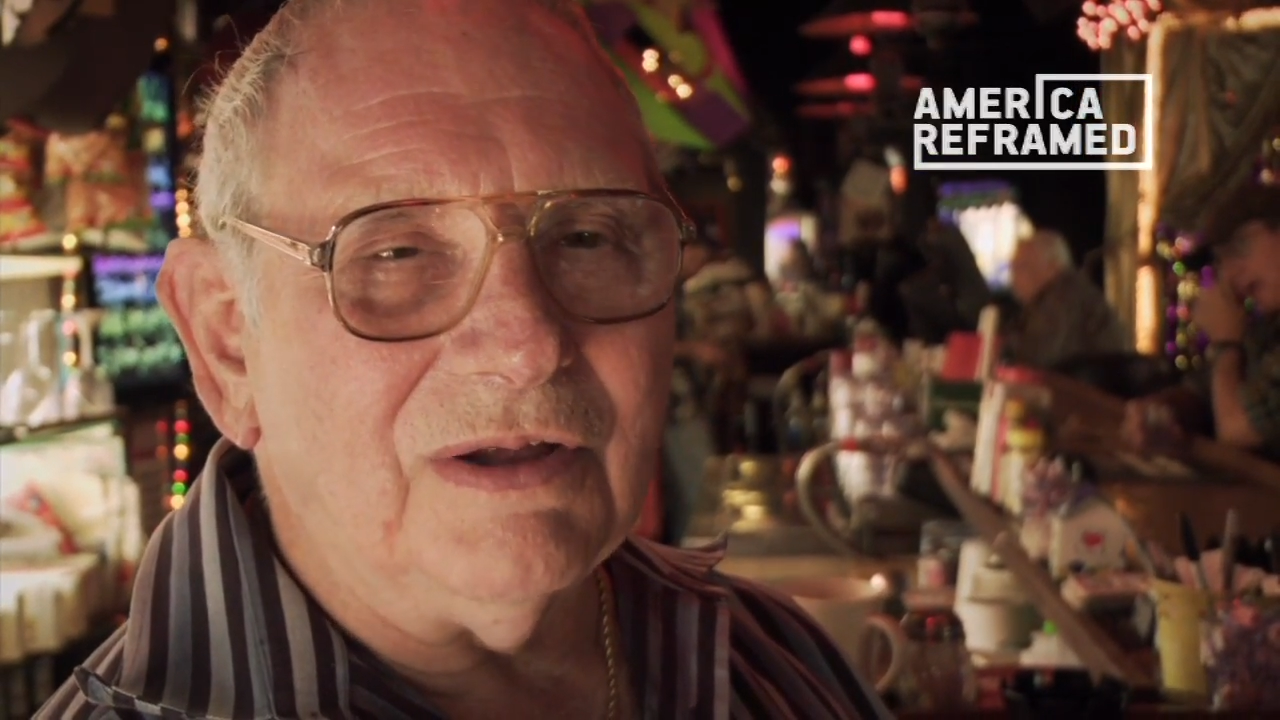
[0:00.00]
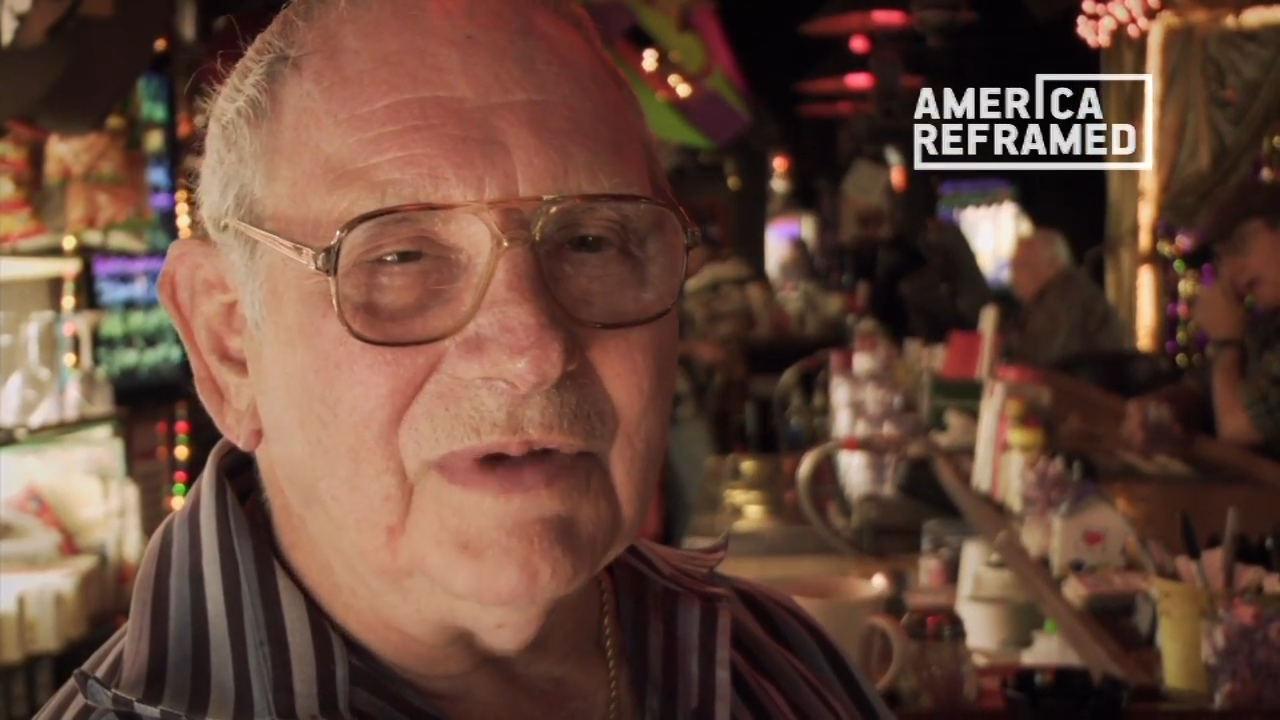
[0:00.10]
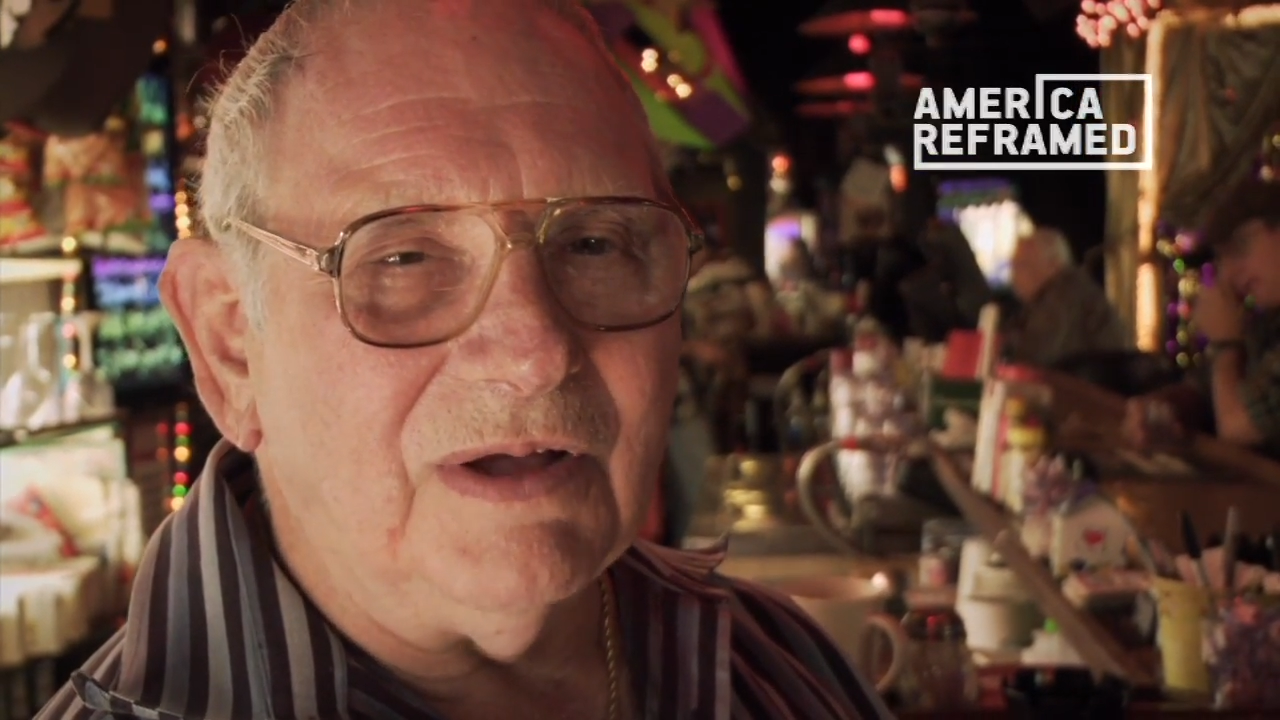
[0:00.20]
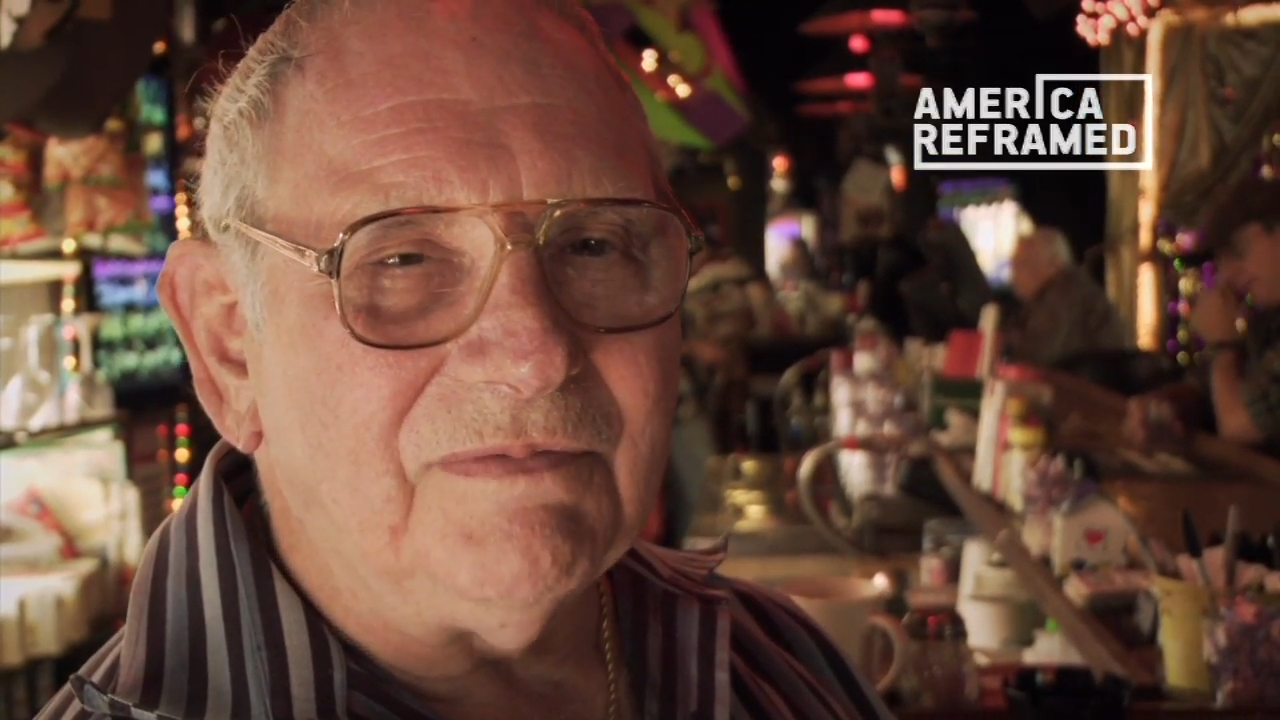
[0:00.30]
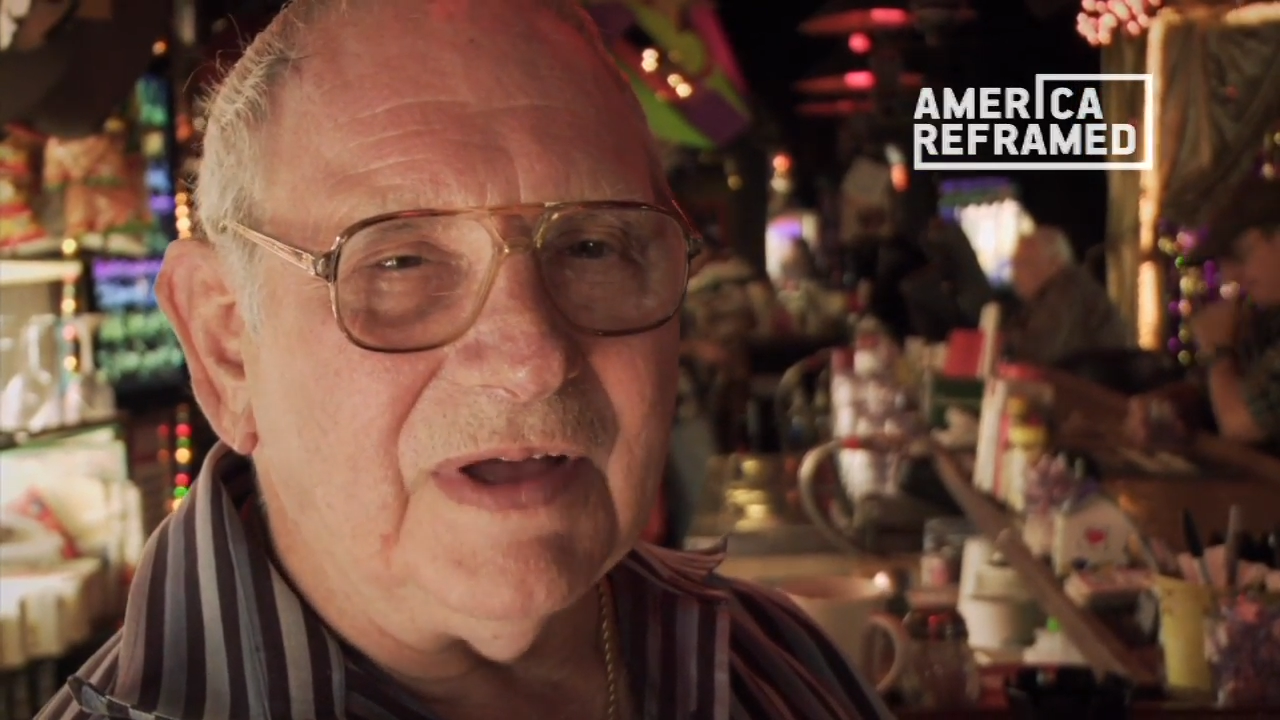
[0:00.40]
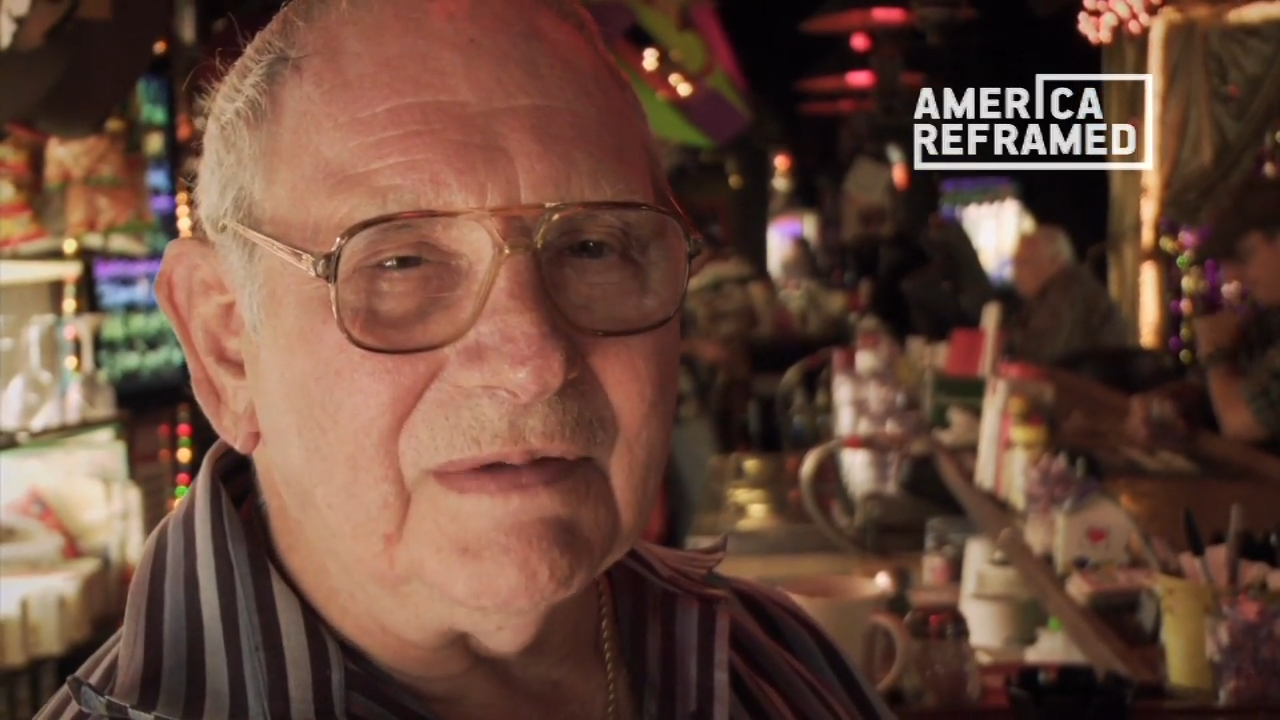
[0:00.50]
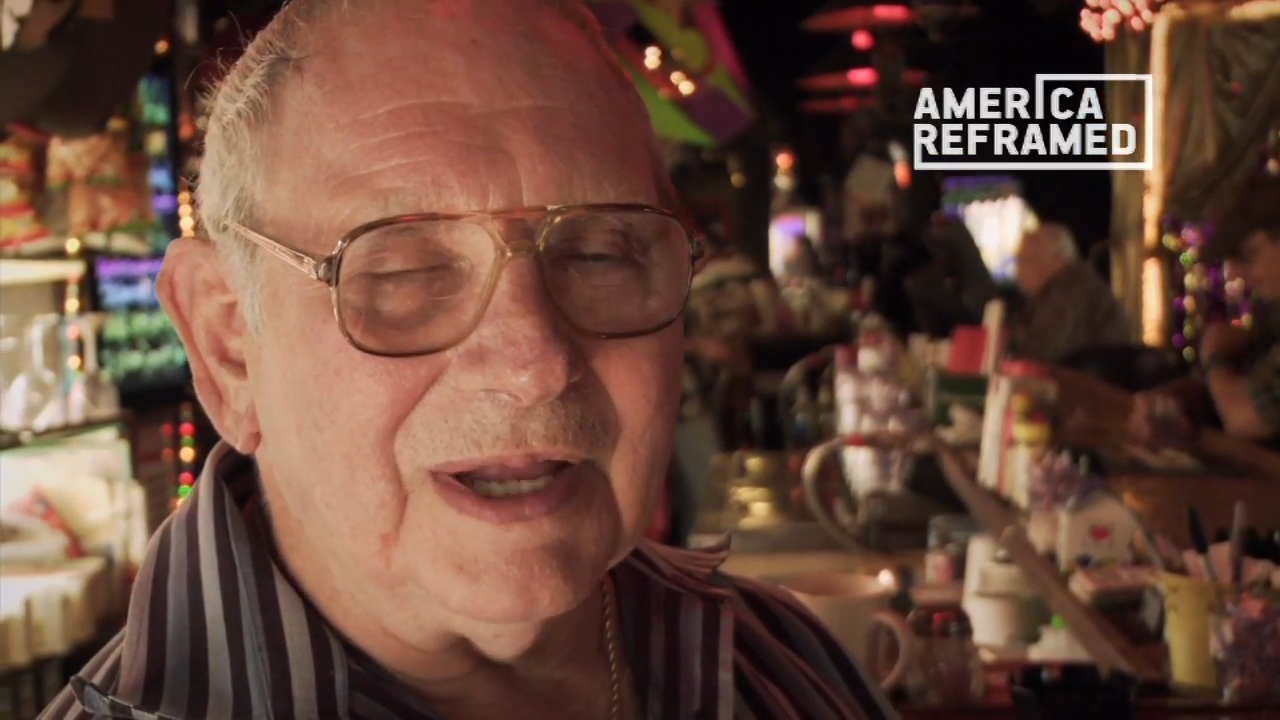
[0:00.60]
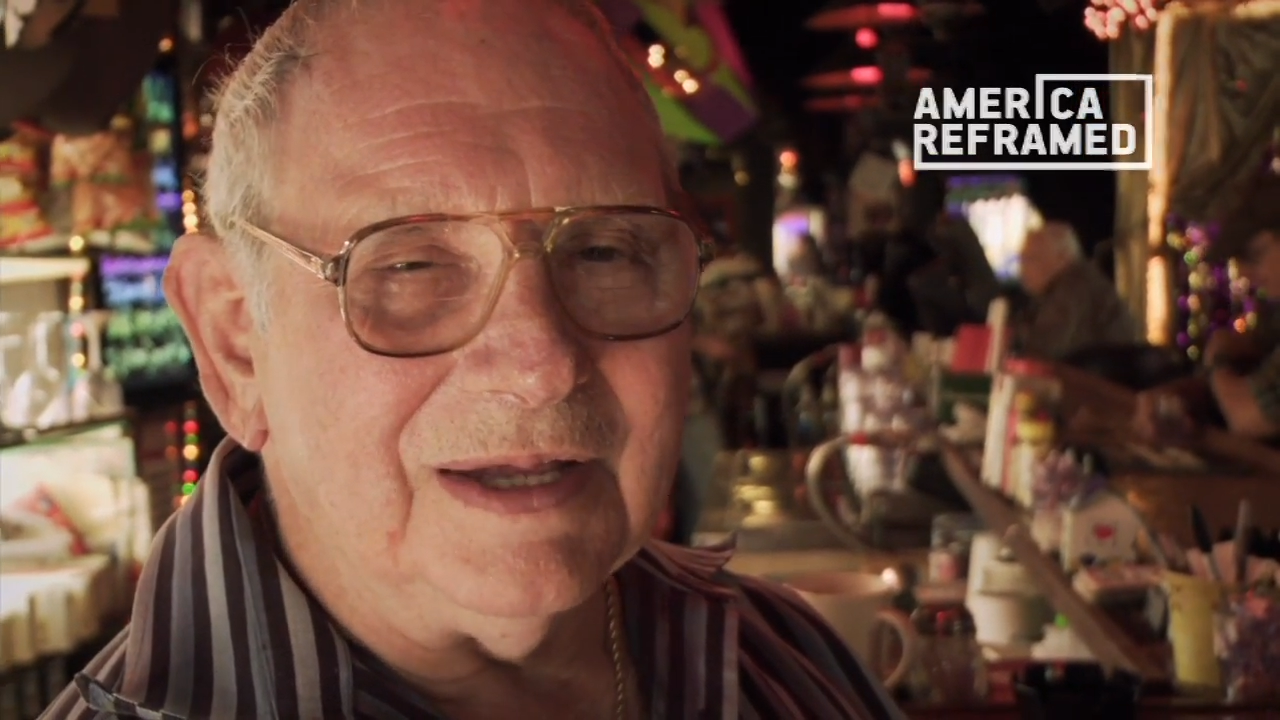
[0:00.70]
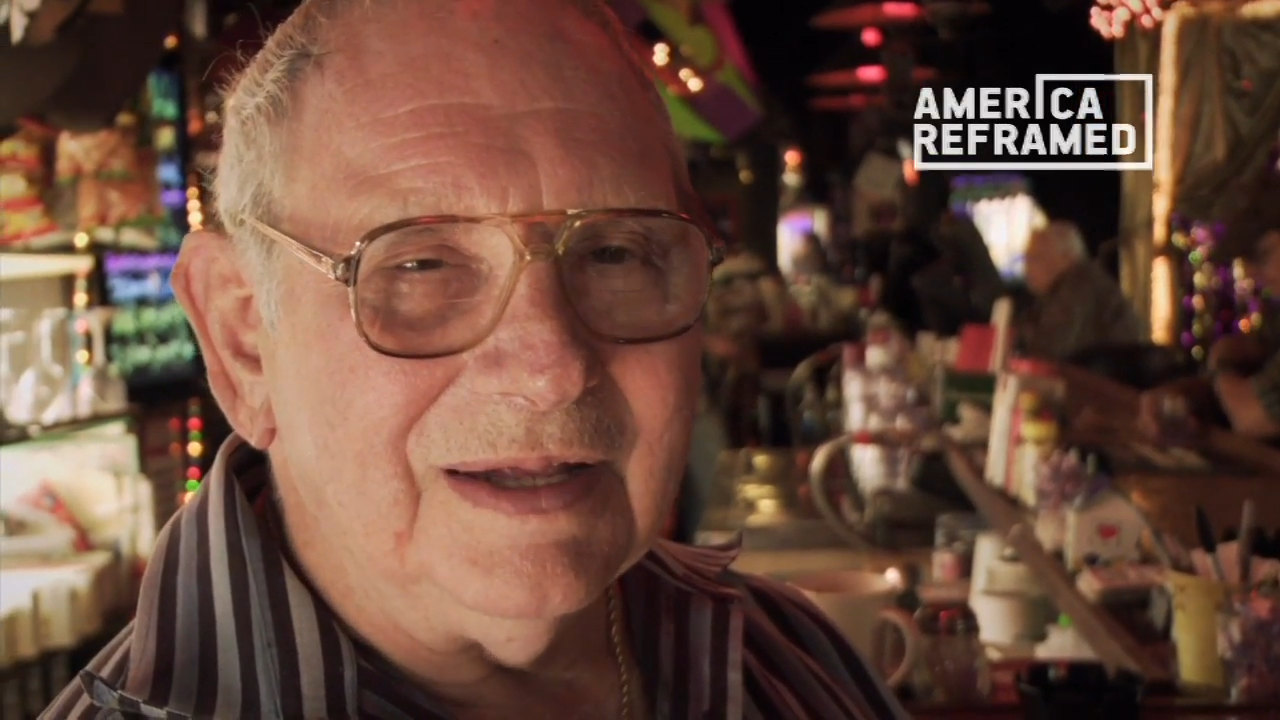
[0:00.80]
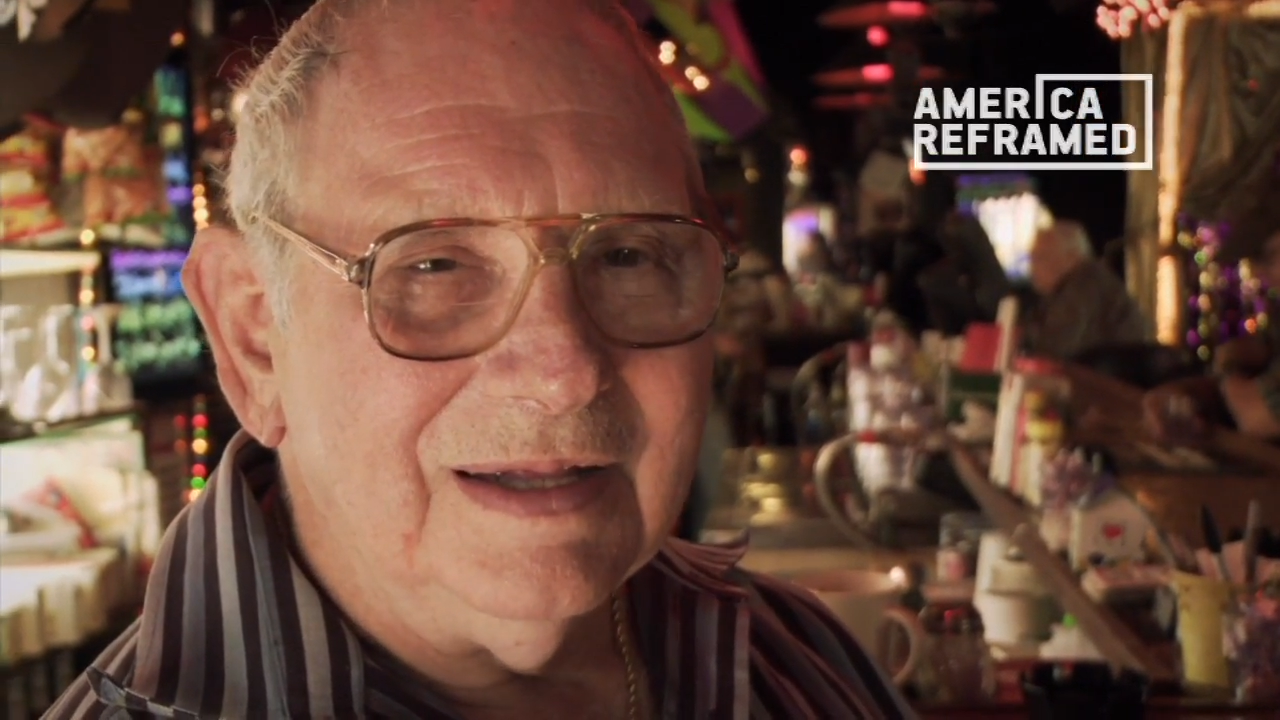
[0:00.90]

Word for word: them all family,